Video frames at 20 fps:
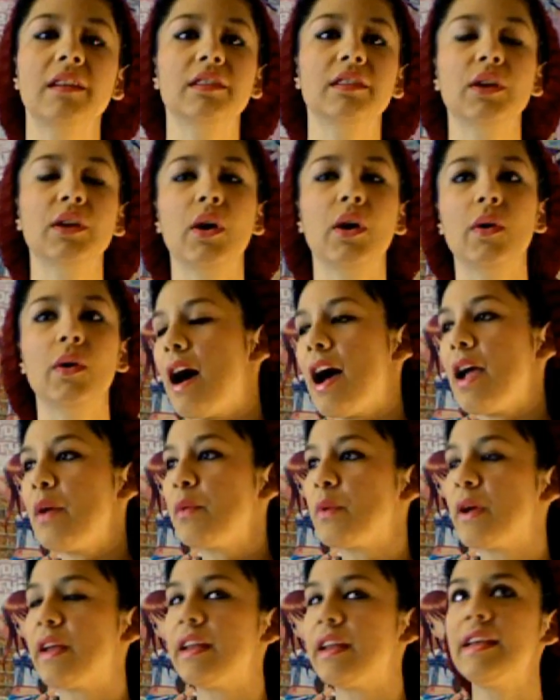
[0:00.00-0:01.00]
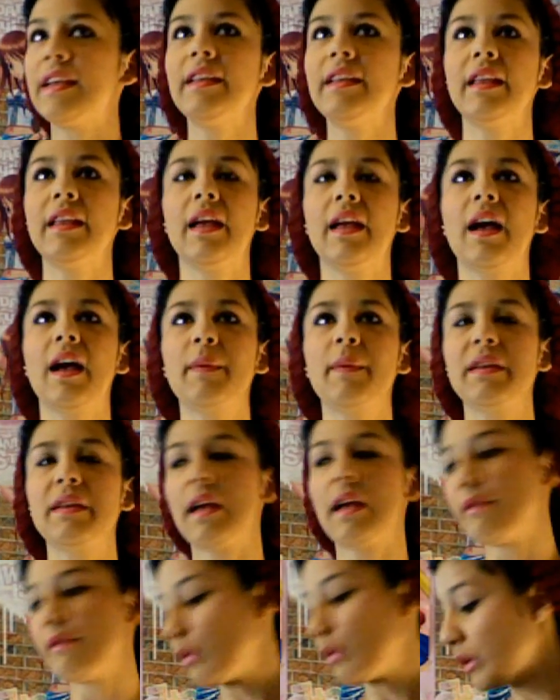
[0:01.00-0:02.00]
So, I read it. I mean,
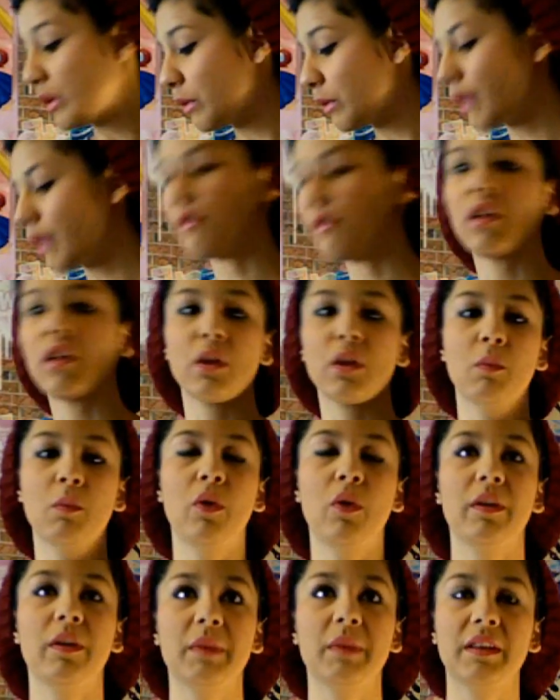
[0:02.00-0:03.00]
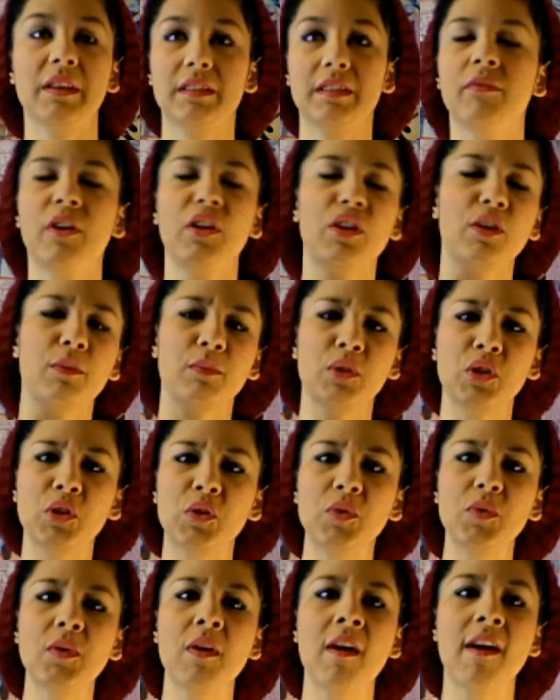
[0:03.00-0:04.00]
I've only read Volume 1 because Volume
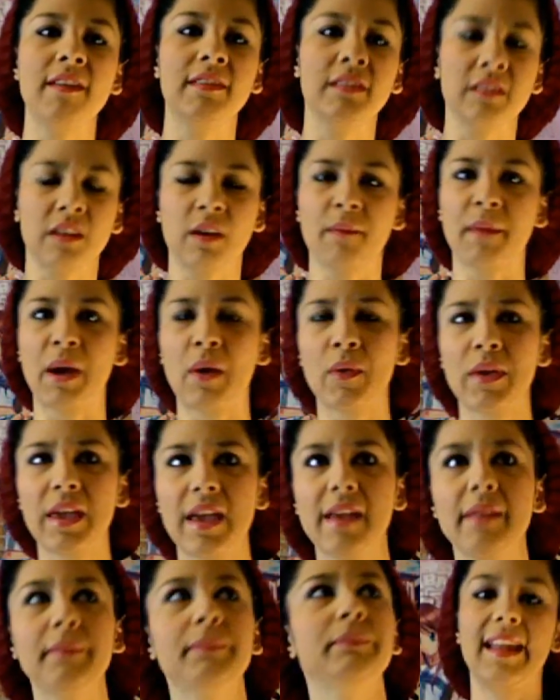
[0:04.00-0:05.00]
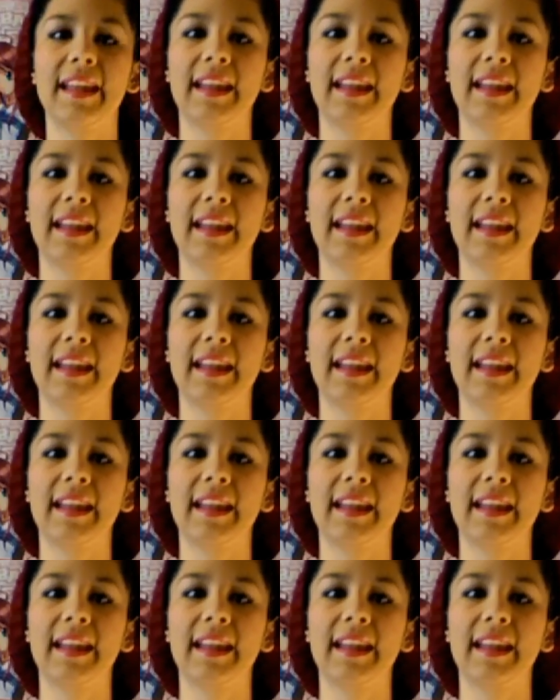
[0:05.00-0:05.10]
2 hasn't come out yet.